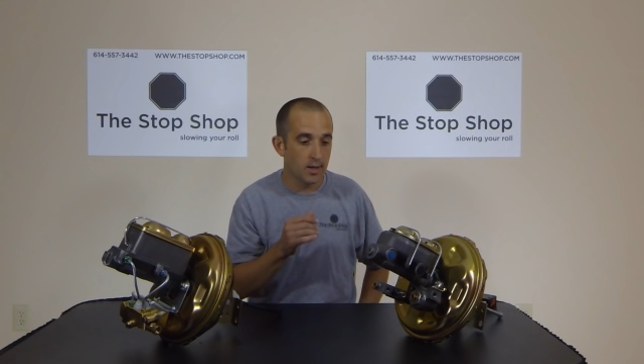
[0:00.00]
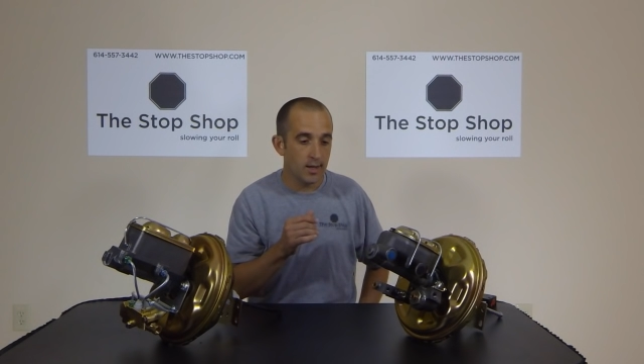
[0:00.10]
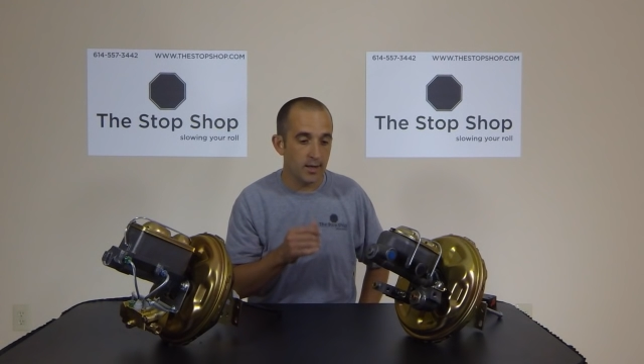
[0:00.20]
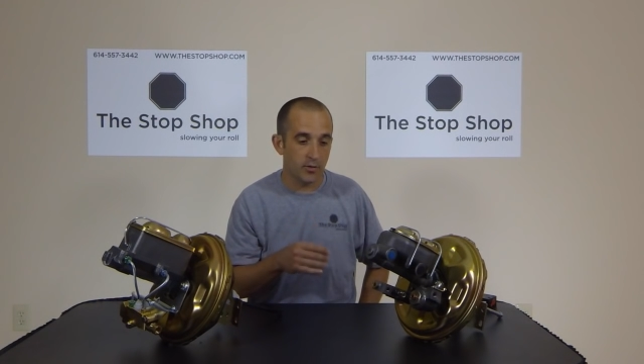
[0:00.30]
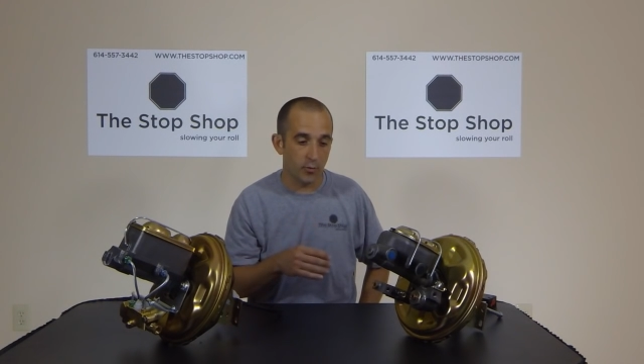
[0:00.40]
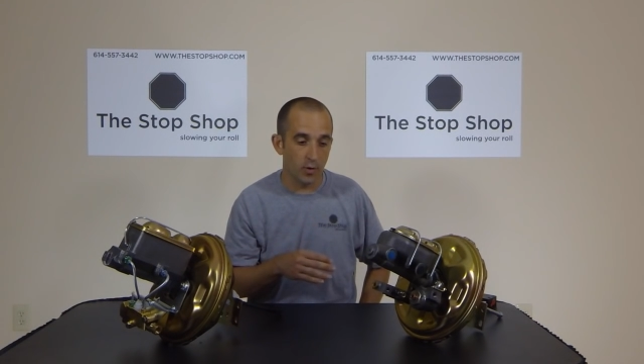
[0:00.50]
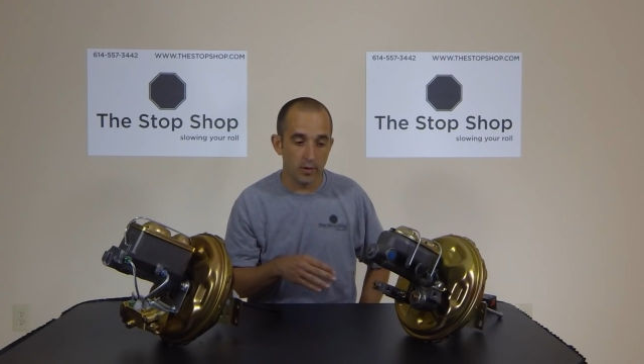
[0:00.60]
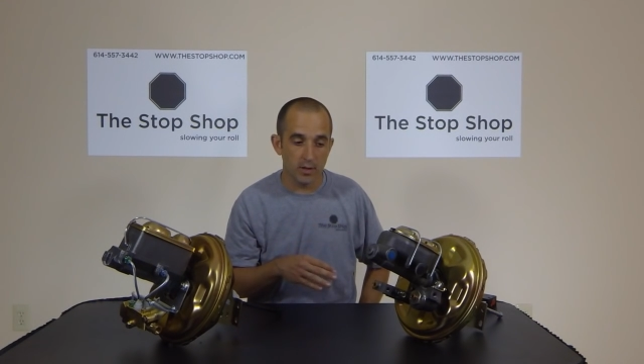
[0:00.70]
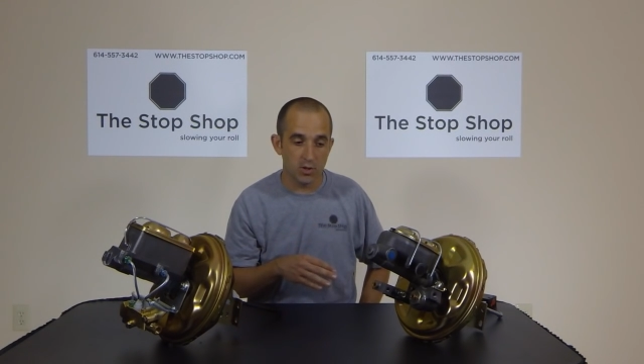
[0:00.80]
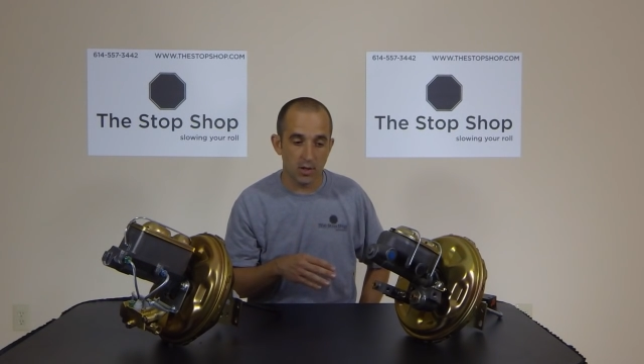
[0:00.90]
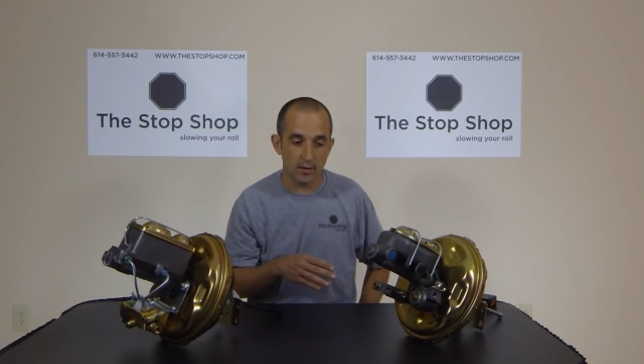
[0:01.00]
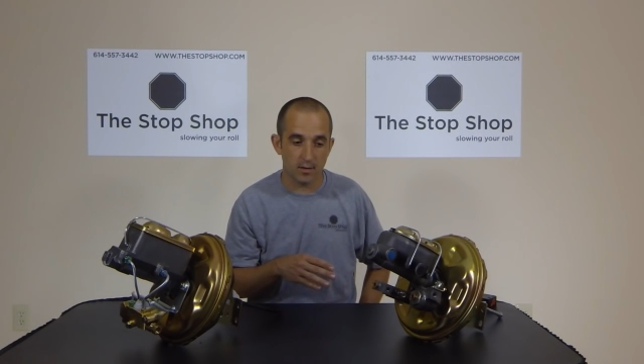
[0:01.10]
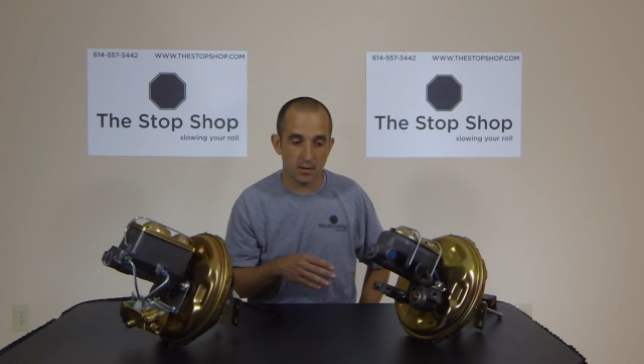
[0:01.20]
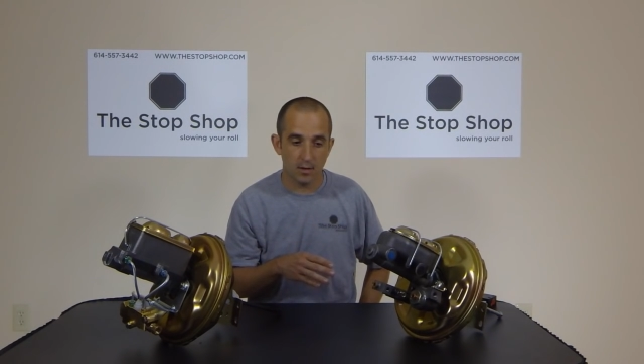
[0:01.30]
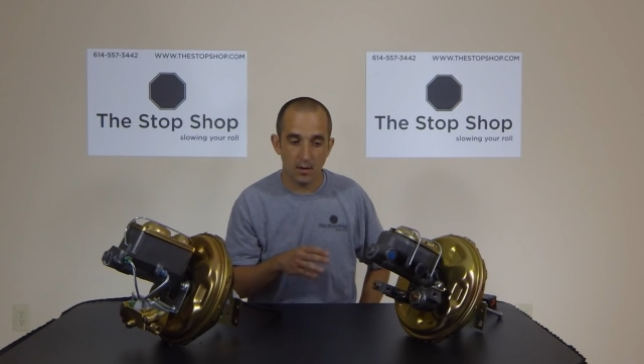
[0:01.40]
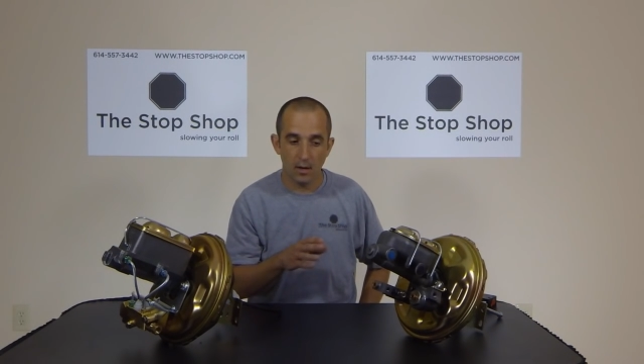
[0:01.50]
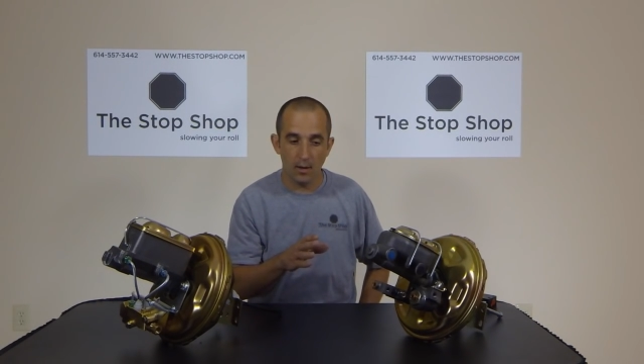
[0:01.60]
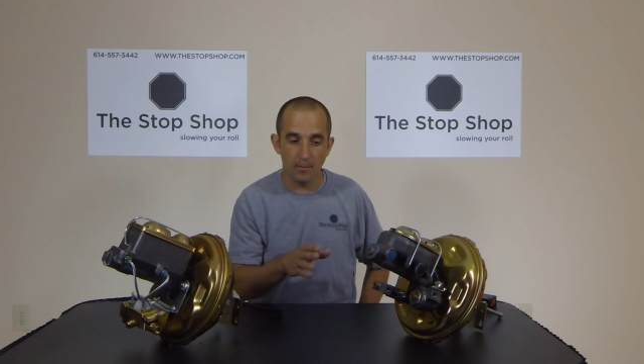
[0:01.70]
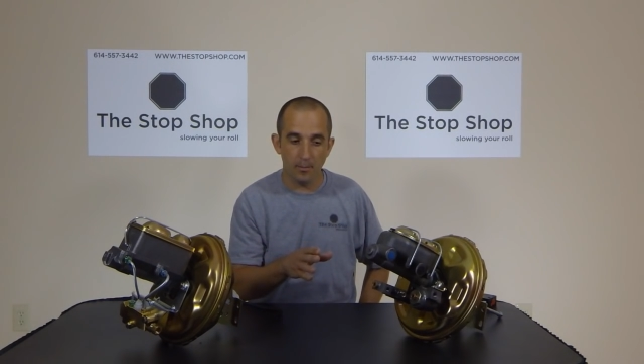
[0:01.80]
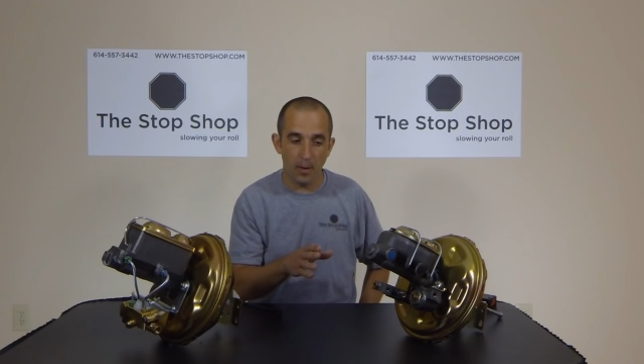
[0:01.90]
It's really just
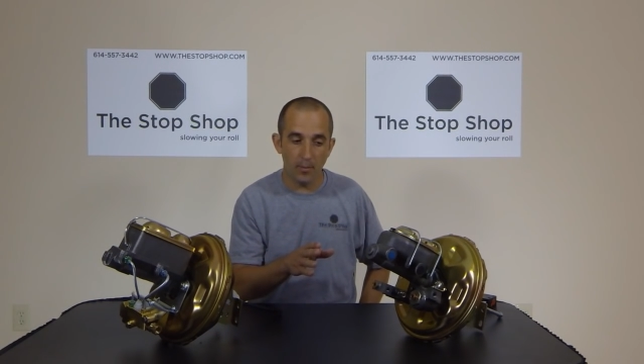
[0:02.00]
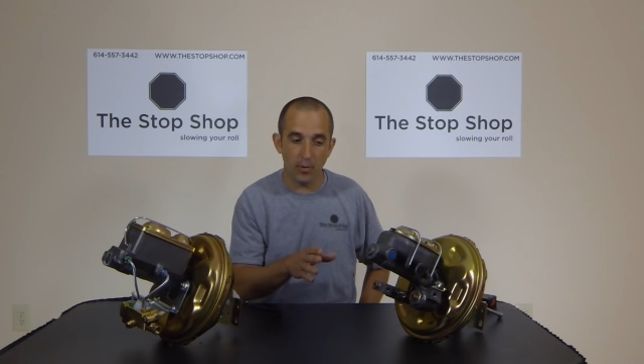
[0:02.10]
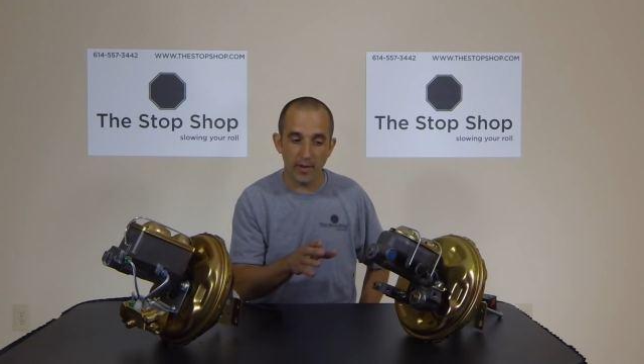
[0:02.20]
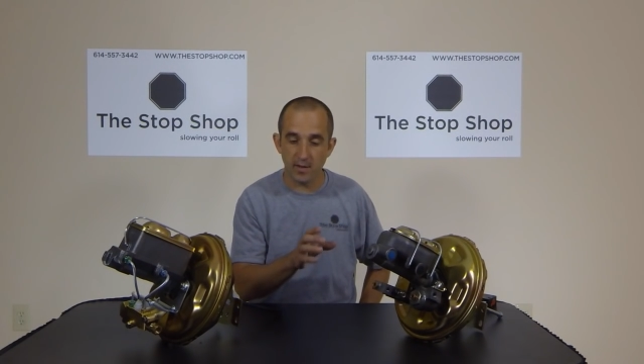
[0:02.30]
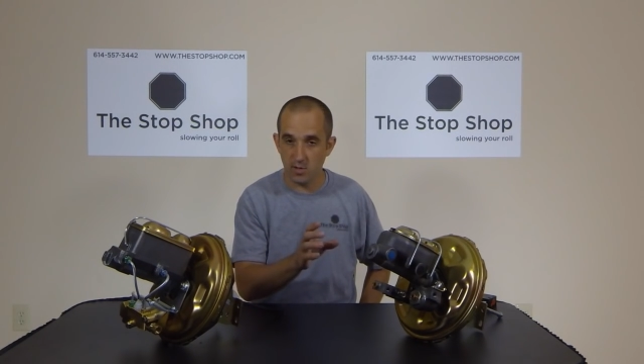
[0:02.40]
a place